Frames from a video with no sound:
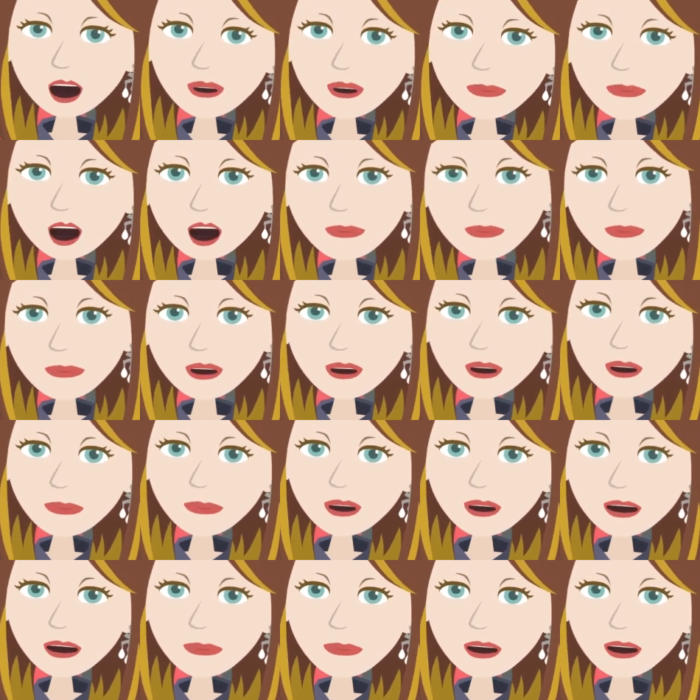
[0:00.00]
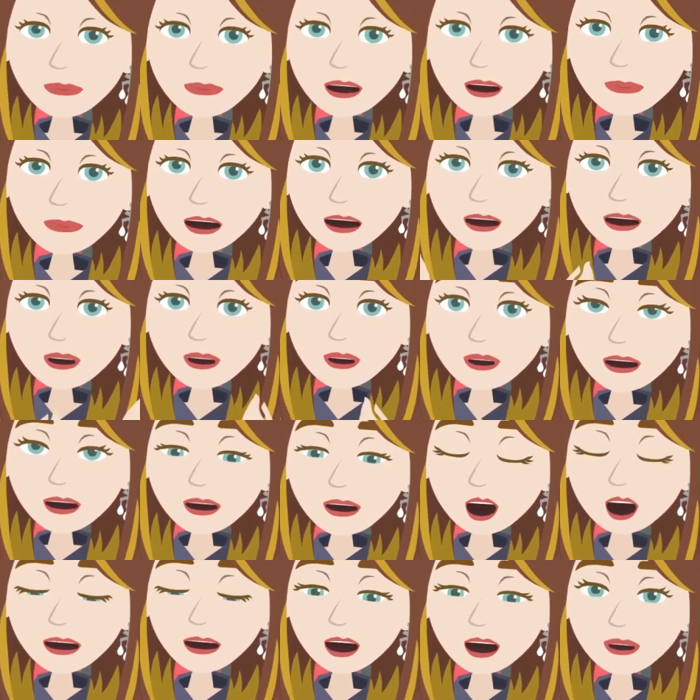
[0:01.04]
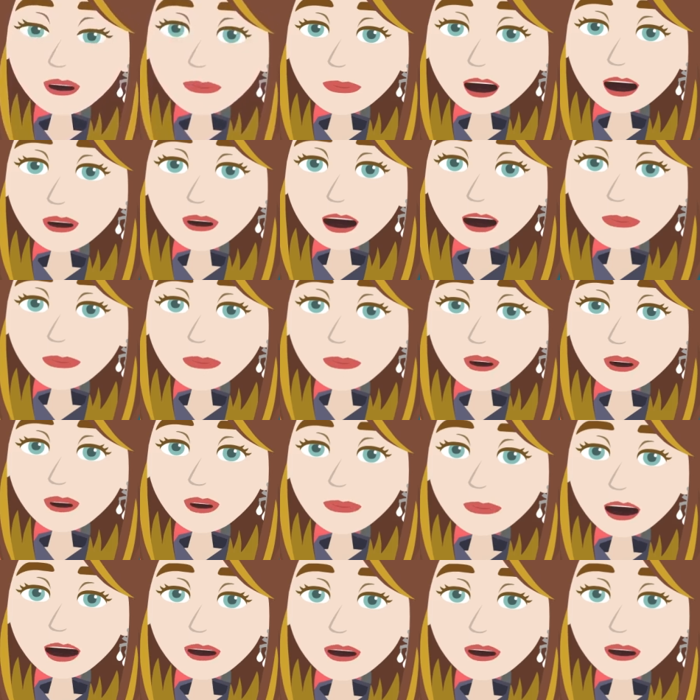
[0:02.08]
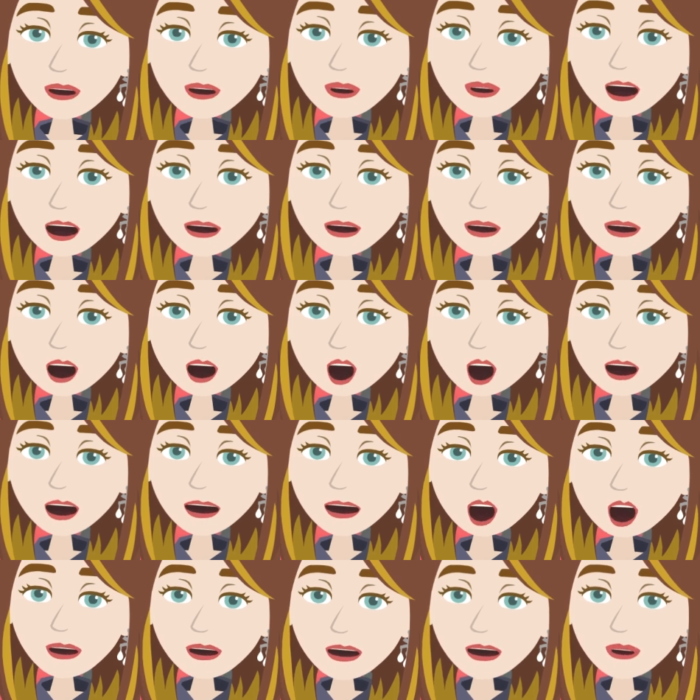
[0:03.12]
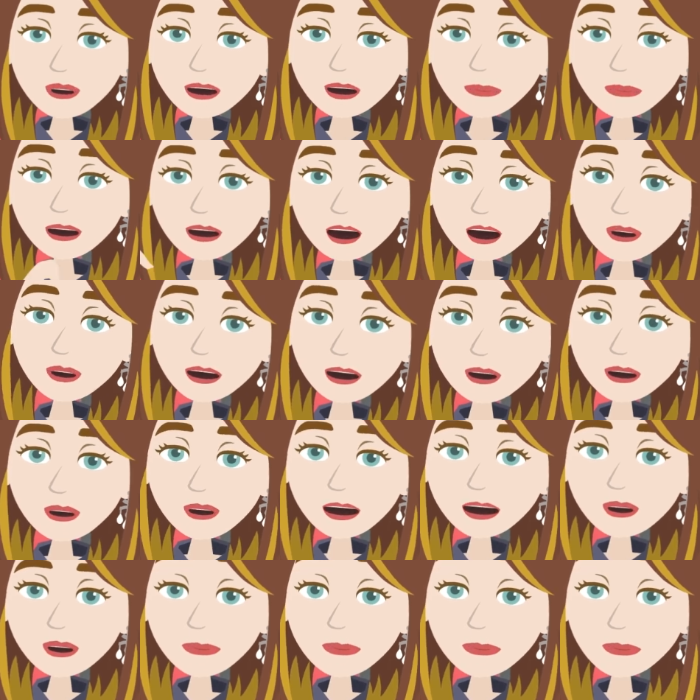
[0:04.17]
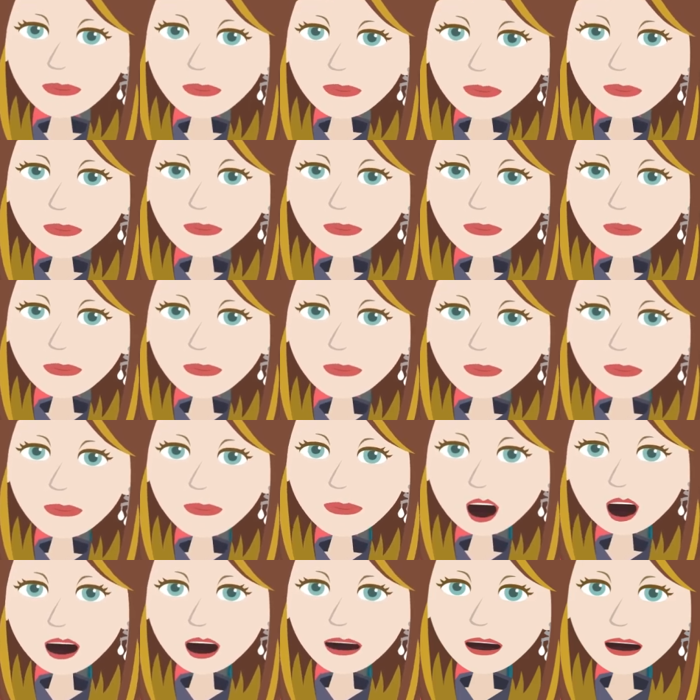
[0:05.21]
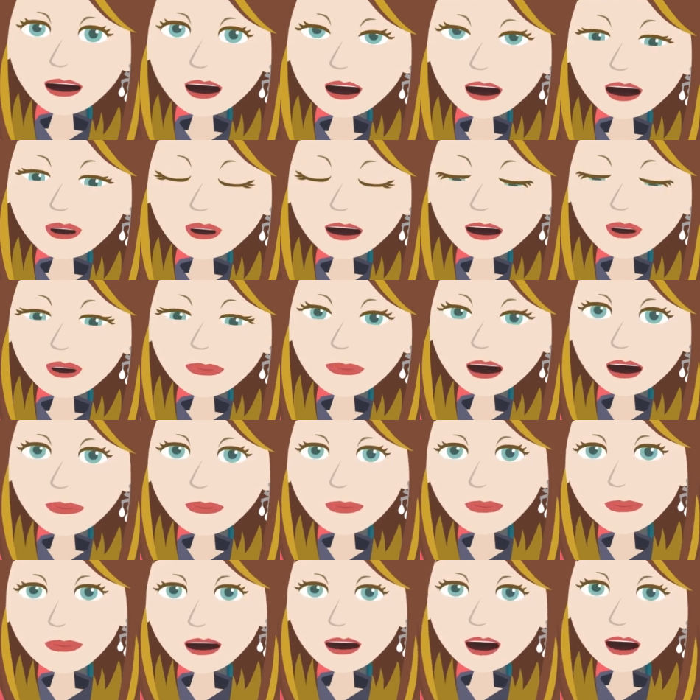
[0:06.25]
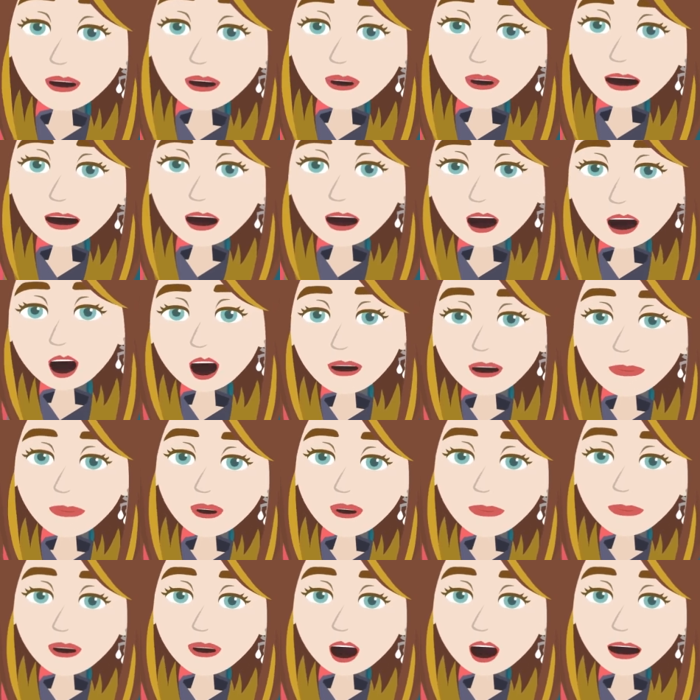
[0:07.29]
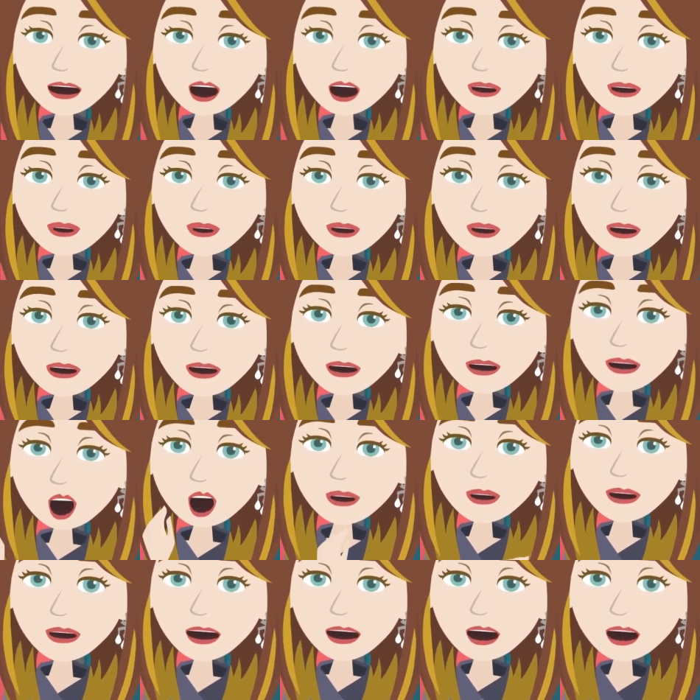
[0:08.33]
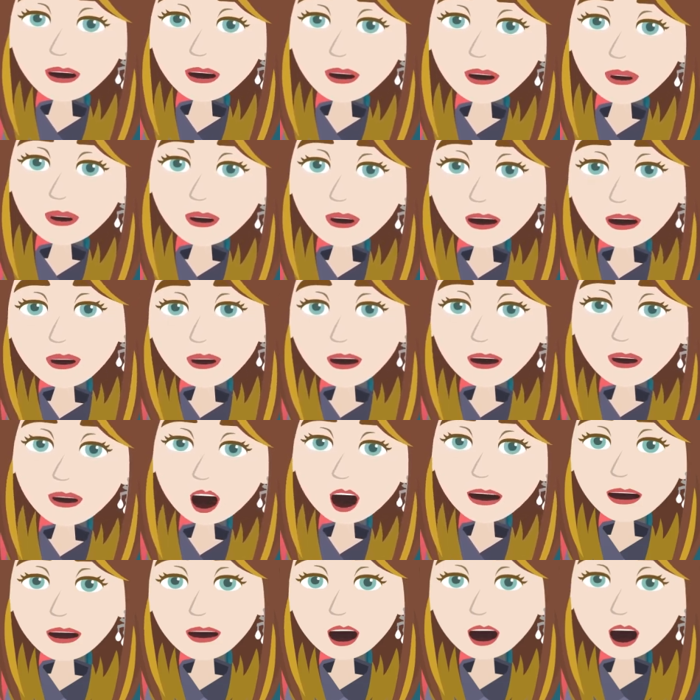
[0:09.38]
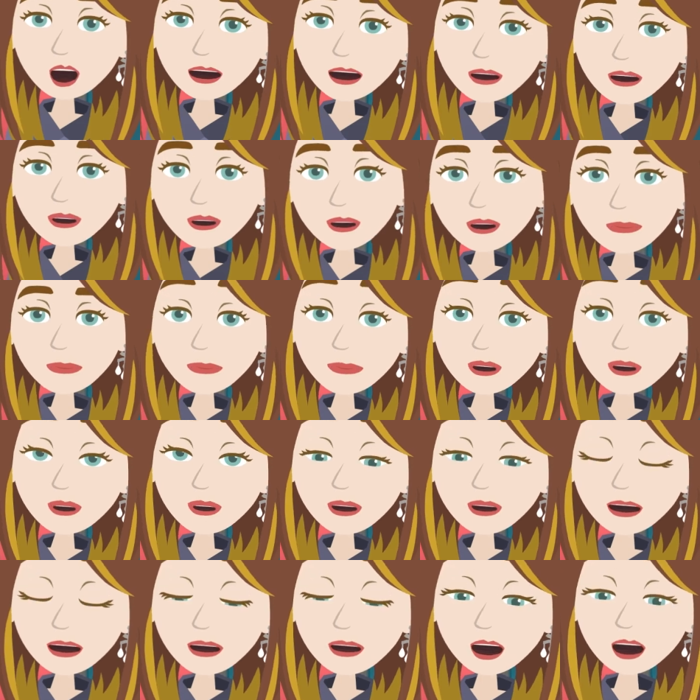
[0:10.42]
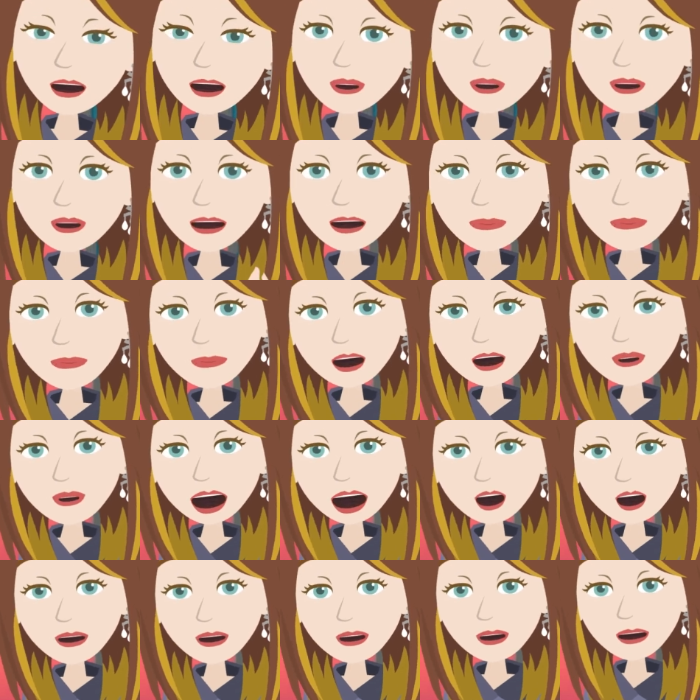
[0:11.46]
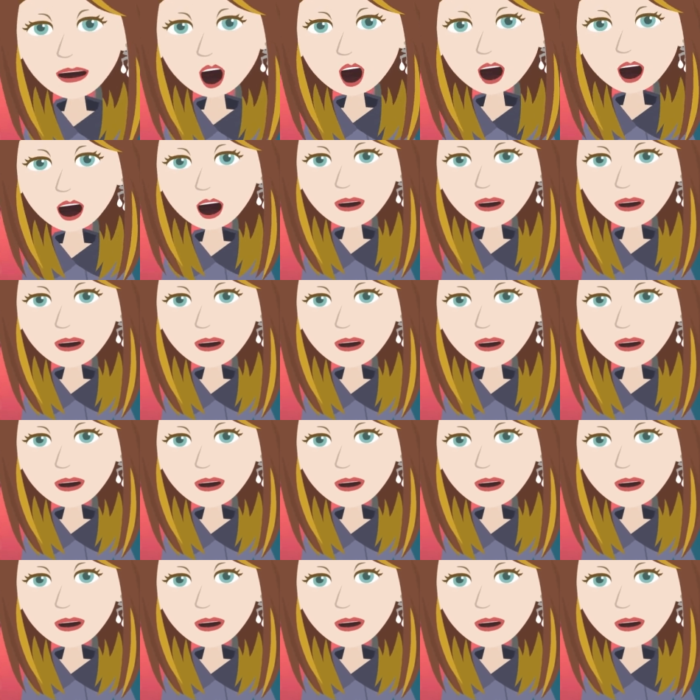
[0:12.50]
is not contingent upon him. Your dream is contingent upon your alignment with your dream. And when you use his current financial status as a reason to give yourself worry and contradict your own dream